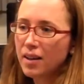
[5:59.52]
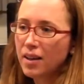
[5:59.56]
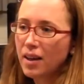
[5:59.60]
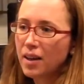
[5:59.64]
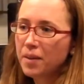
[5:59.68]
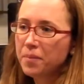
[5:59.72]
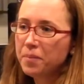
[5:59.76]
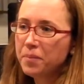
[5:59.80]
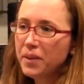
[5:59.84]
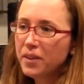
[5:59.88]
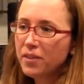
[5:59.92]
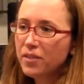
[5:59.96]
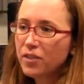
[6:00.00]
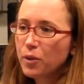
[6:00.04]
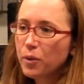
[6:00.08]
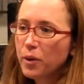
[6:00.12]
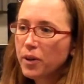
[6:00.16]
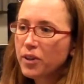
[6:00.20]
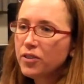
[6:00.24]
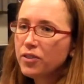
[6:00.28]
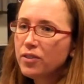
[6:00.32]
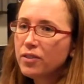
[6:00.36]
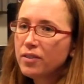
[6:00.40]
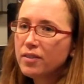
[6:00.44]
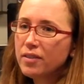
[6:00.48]
these
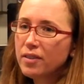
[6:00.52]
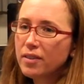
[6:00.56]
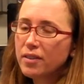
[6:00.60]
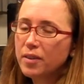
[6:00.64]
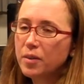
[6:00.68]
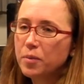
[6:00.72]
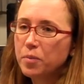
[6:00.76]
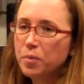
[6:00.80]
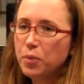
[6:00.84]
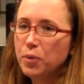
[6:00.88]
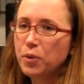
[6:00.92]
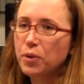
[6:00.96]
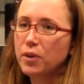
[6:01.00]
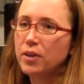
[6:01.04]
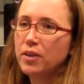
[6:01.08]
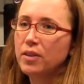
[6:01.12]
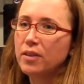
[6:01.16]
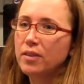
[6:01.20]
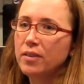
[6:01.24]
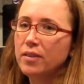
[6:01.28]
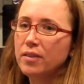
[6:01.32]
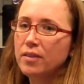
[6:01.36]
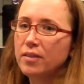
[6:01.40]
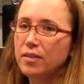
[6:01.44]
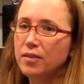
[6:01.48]
questions are
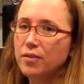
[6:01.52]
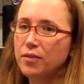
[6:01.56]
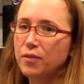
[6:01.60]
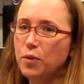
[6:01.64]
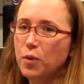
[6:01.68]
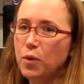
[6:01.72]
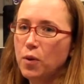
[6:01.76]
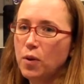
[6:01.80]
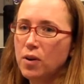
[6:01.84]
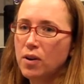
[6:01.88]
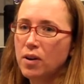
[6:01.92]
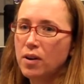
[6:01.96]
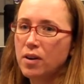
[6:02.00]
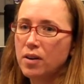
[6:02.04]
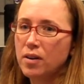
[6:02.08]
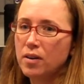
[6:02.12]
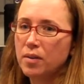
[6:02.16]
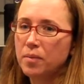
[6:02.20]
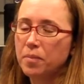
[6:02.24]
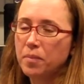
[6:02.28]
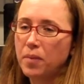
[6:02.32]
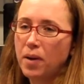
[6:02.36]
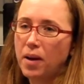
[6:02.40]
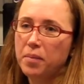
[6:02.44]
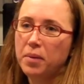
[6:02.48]
important for,
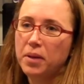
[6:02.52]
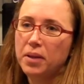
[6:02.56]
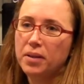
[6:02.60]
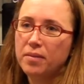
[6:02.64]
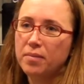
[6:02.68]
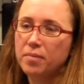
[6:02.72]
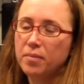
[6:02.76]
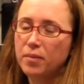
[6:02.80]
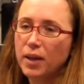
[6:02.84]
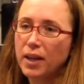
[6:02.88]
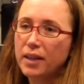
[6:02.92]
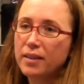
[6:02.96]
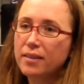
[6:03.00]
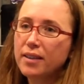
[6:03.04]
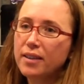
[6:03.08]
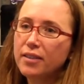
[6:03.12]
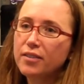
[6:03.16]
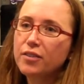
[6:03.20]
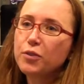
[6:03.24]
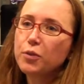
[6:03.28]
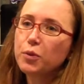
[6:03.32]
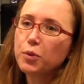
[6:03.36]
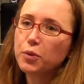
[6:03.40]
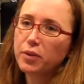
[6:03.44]
I mean, at least two